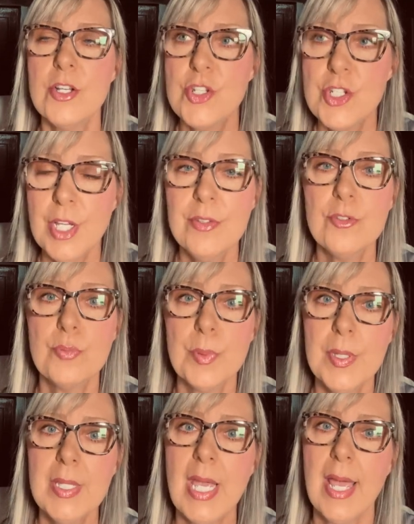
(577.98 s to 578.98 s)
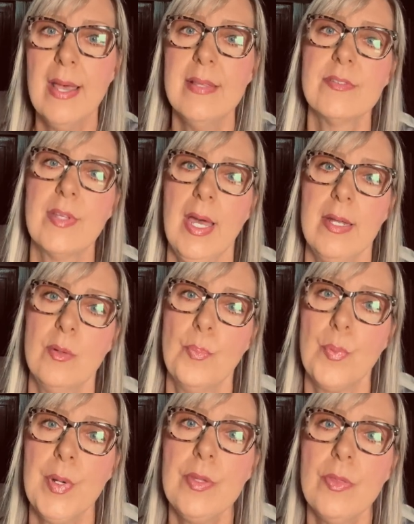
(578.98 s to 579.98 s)
Just really ask God to
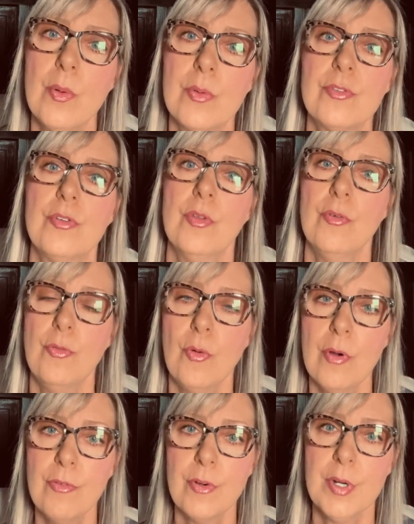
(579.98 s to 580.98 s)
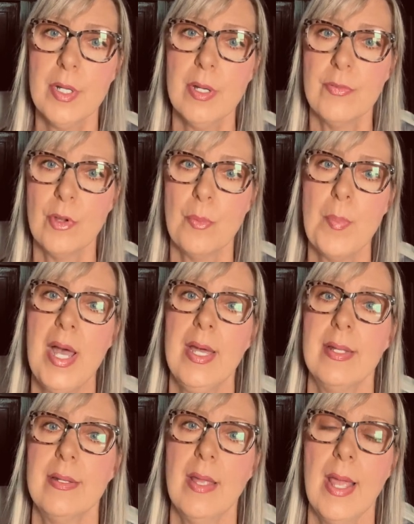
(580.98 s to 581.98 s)
bring those to the forefront of your
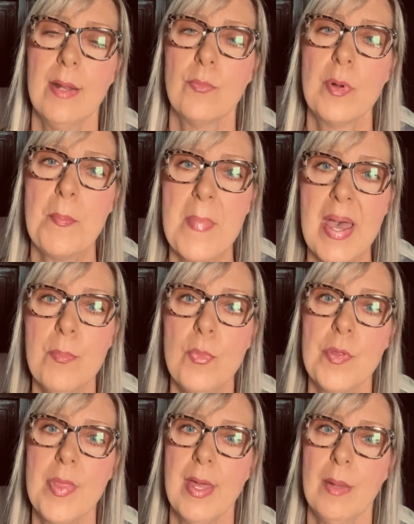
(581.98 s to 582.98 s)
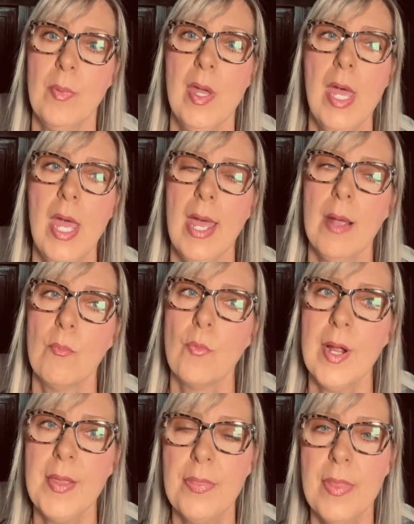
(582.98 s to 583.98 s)
mind and remember them and
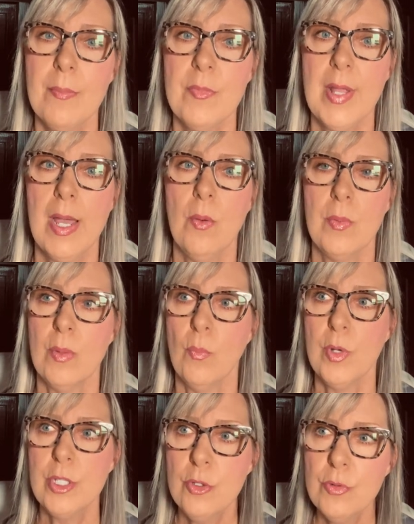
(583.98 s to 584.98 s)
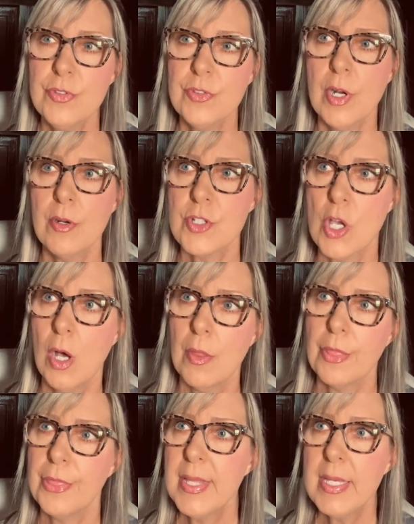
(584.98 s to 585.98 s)
write them down. And when you start
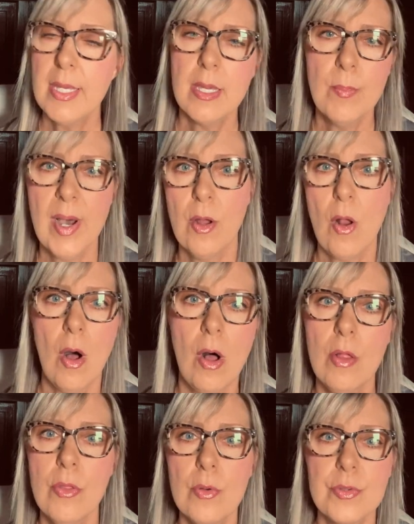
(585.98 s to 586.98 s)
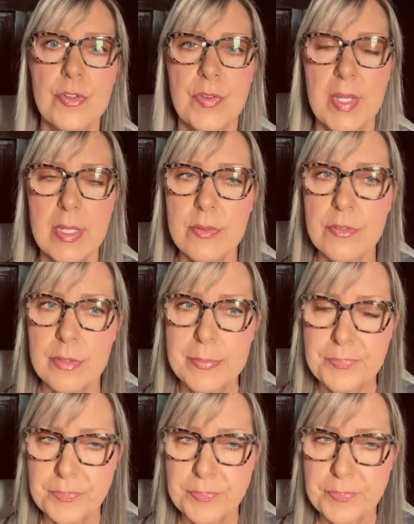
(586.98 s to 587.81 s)
thinking about all those things,